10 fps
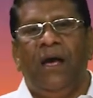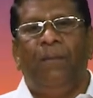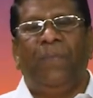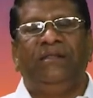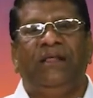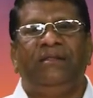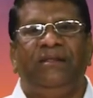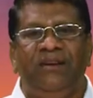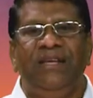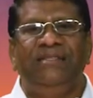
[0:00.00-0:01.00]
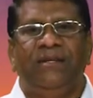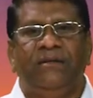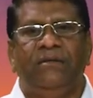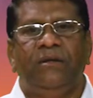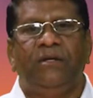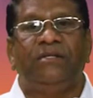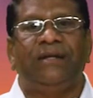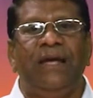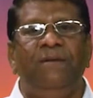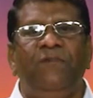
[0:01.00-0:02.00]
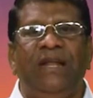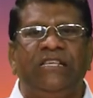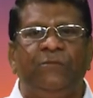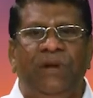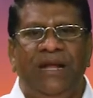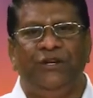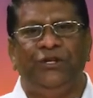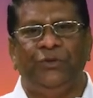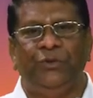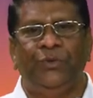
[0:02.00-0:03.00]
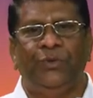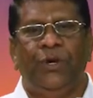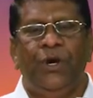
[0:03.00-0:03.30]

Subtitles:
But the reason, time will explain to you,